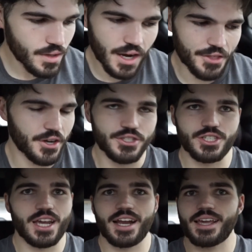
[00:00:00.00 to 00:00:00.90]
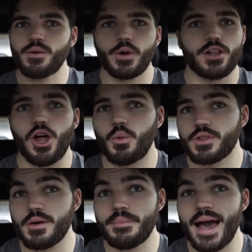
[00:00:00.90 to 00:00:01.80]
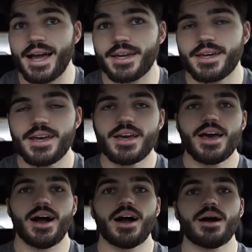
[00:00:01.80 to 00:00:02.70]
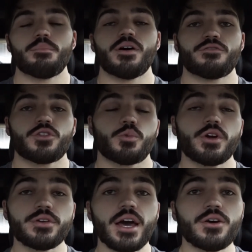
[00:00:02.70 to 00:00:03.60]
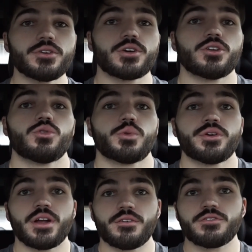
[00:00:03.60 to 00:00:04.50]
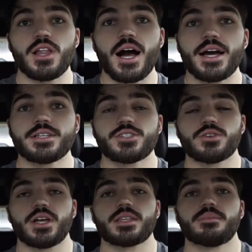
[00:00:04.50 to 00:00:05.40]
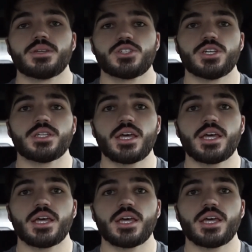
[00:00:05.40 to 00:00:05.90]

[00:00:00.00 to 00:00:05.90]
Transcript: I thought it just kind of went along with the back. But for the rear delt, you can do rear delt flies. So like the machine